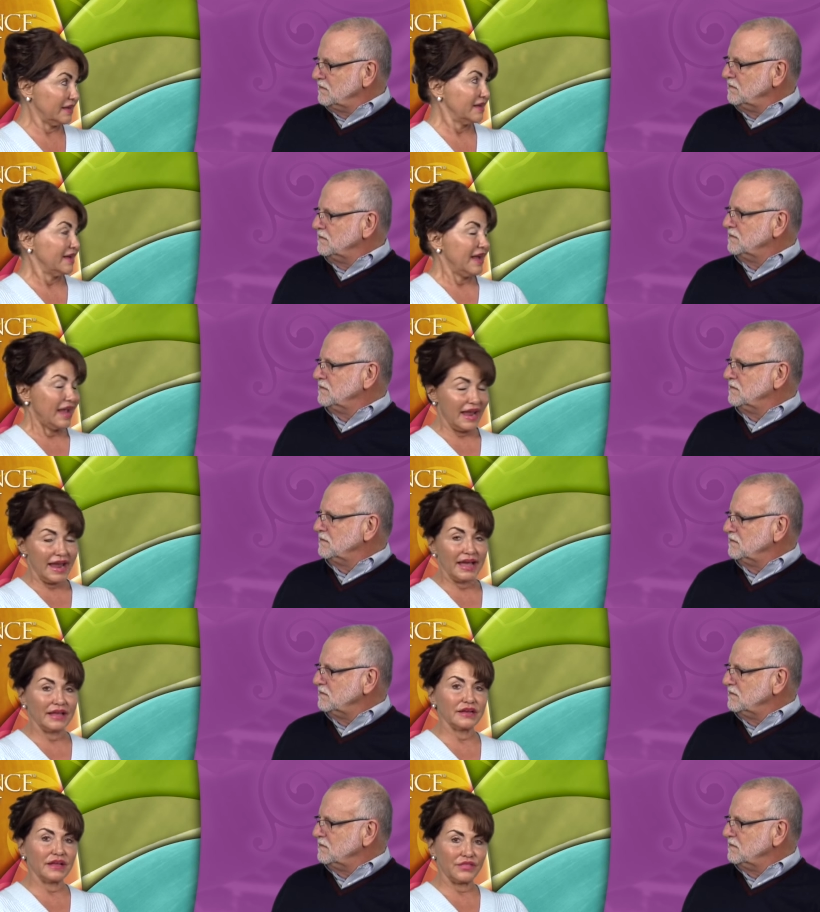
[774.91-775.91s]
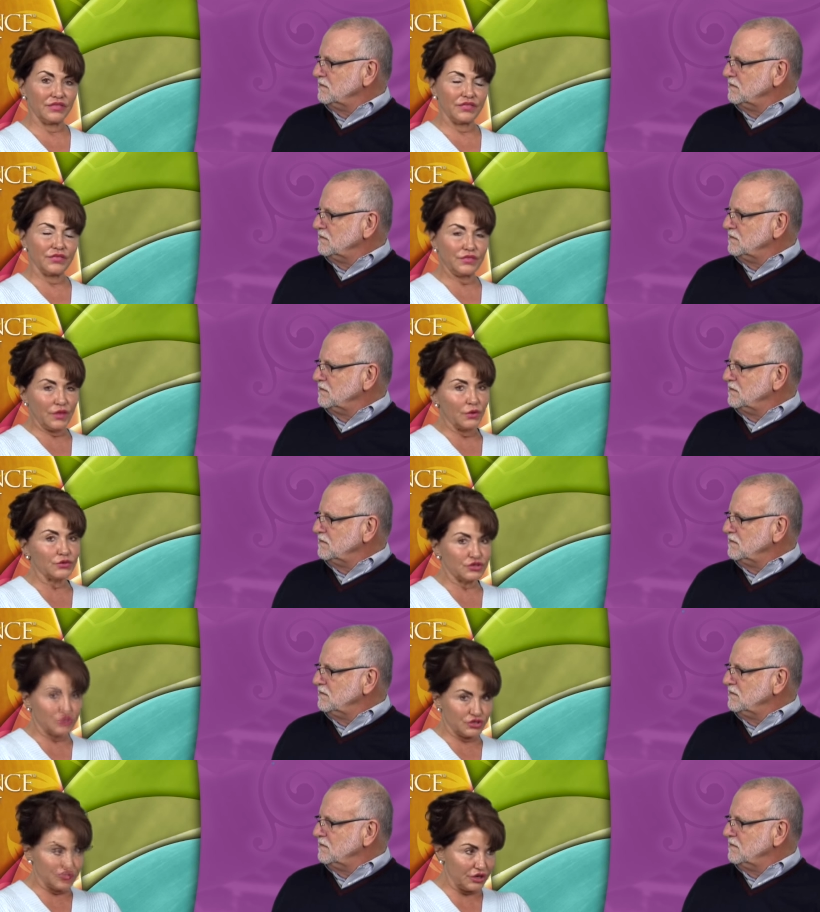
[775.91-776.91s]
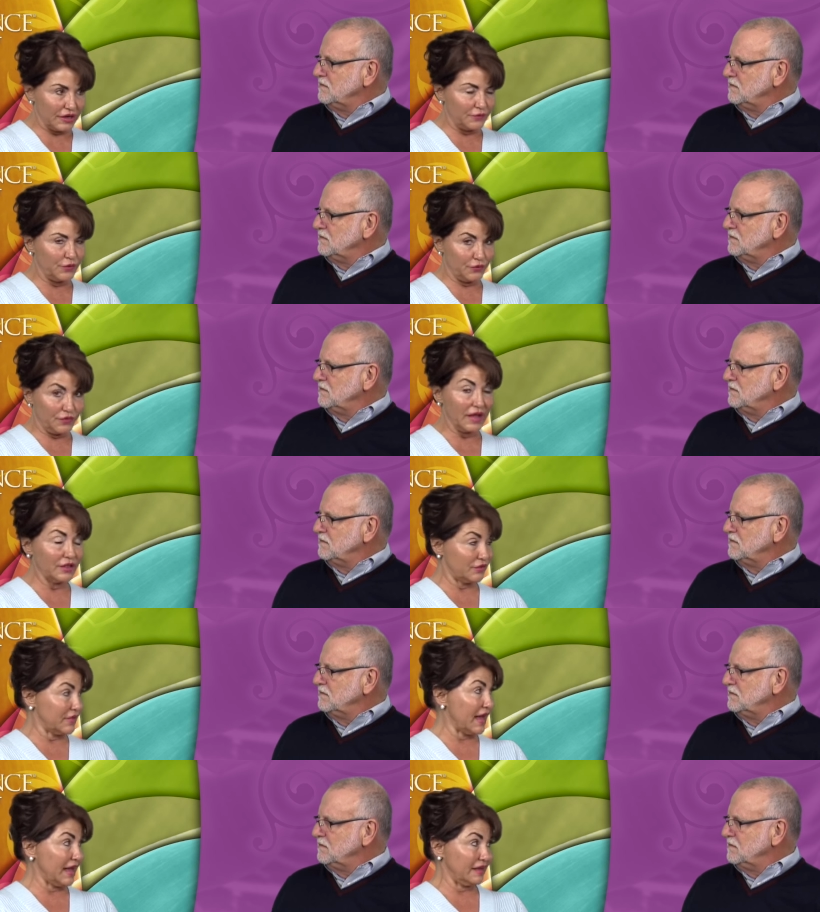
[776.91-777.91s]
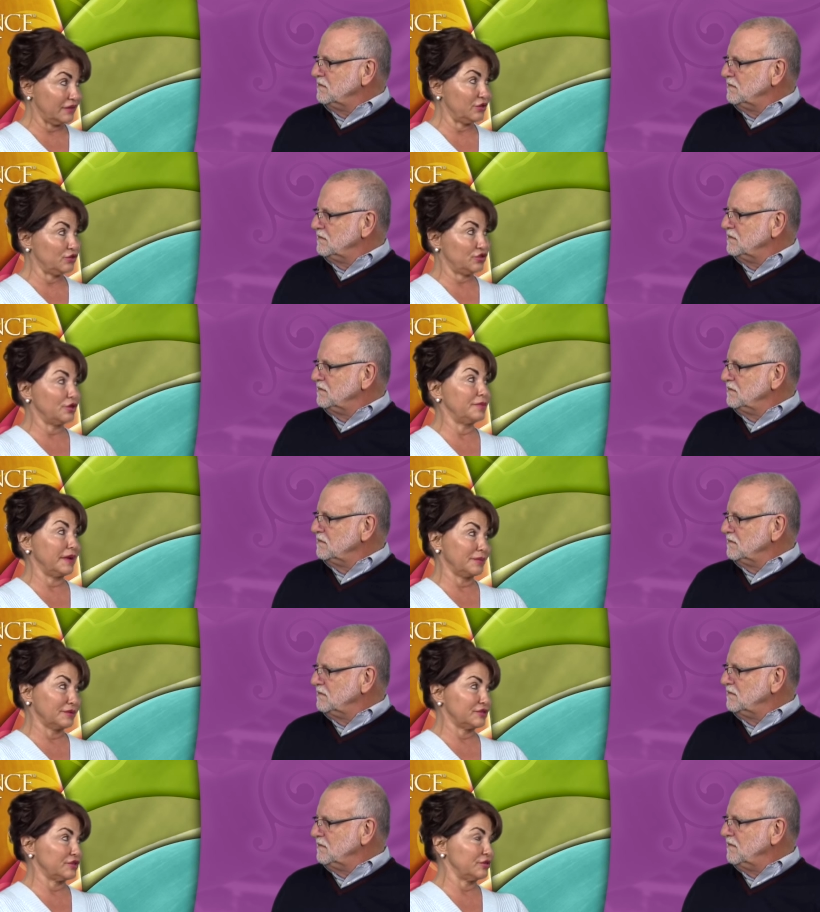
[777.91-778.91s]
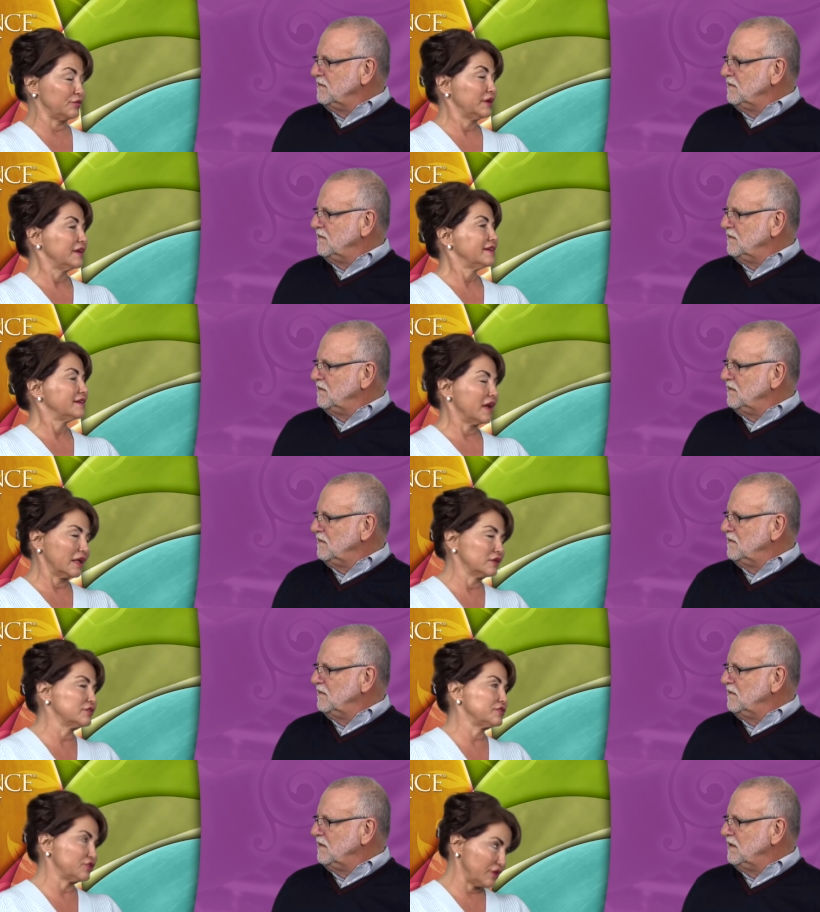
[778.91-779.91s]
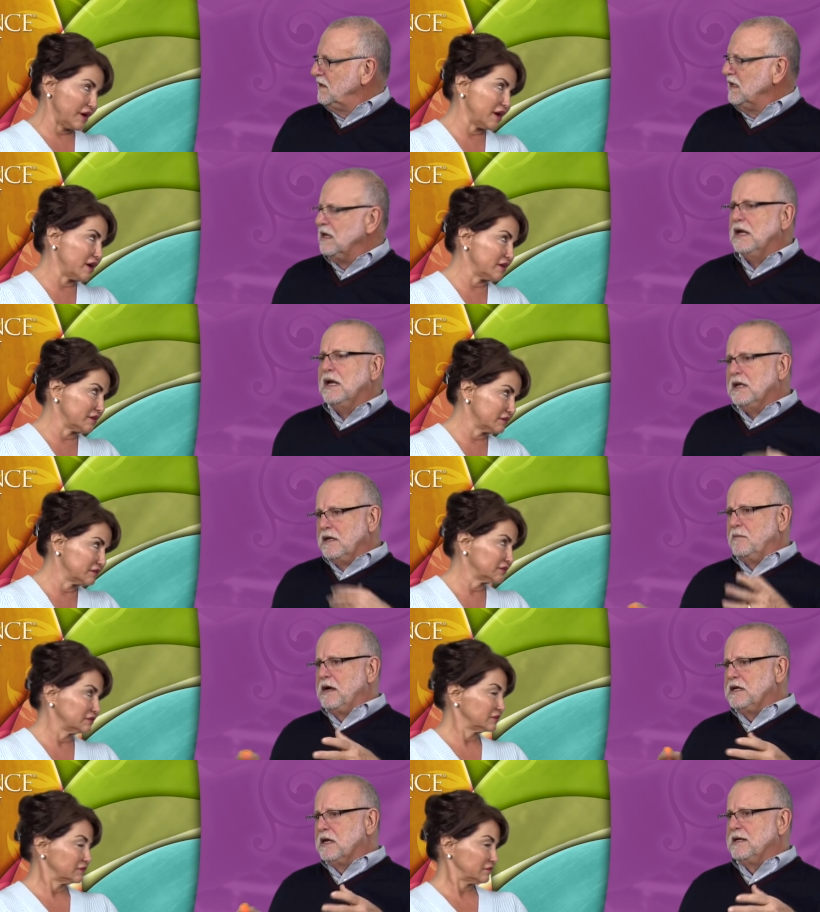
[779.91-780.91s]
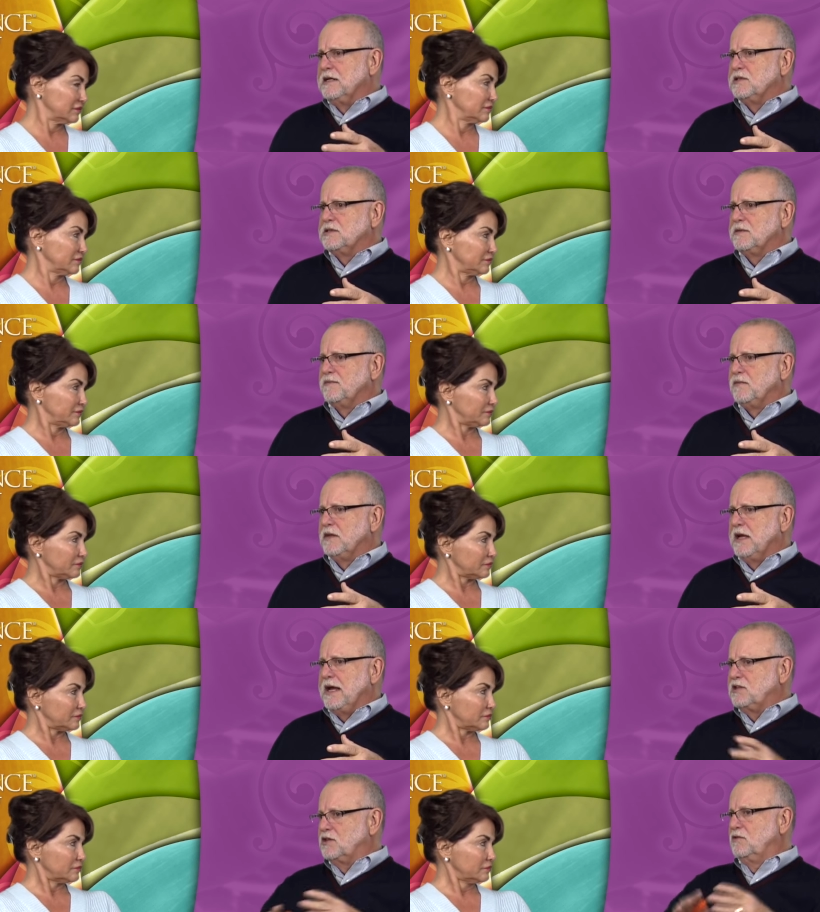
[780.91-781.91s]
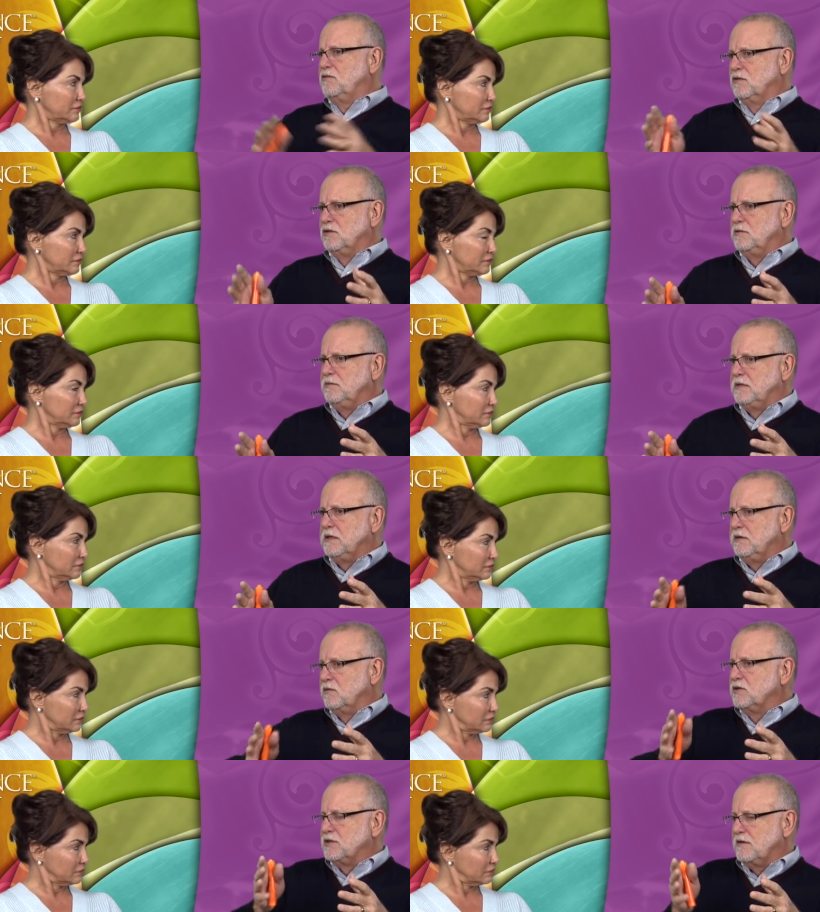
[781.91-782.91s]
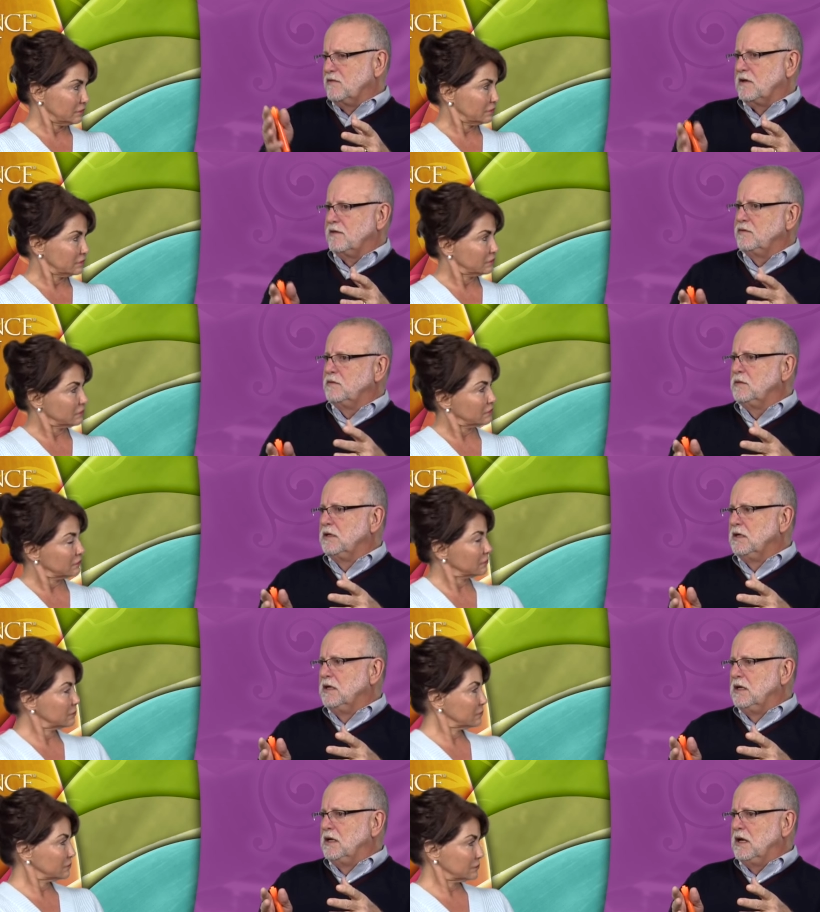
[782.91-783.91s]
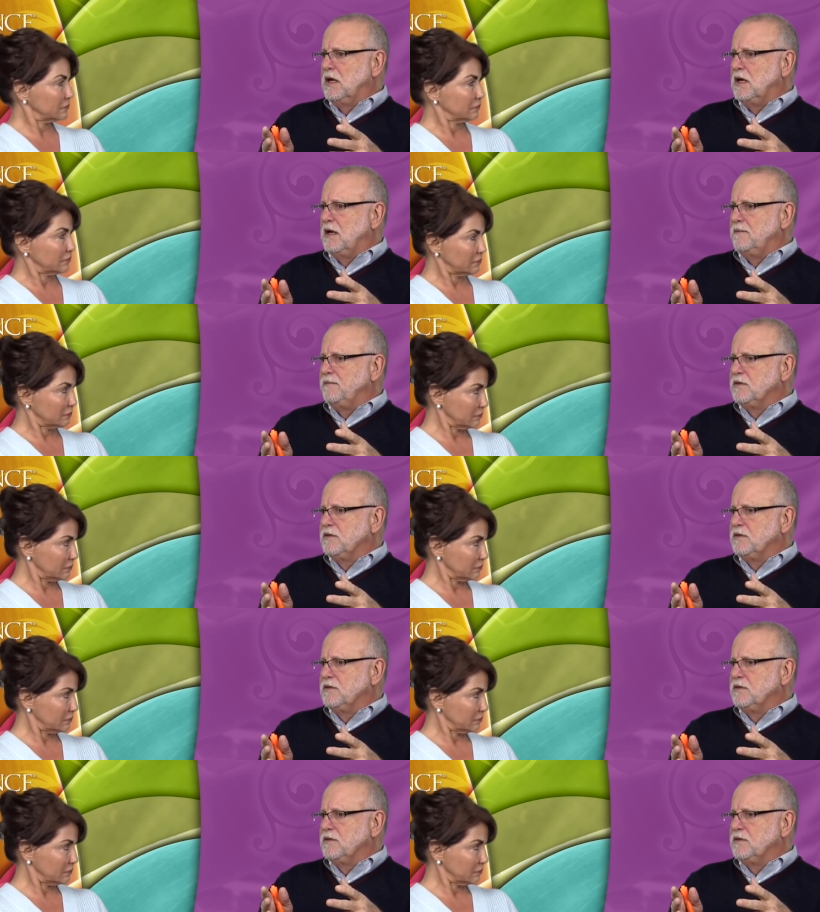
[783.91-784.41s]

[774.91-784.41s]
Speaker 1: mm-hmm. and those should if you follow that you should be able to not lose your hair
Speaker 2: now my clients as a group and there were several of them uh,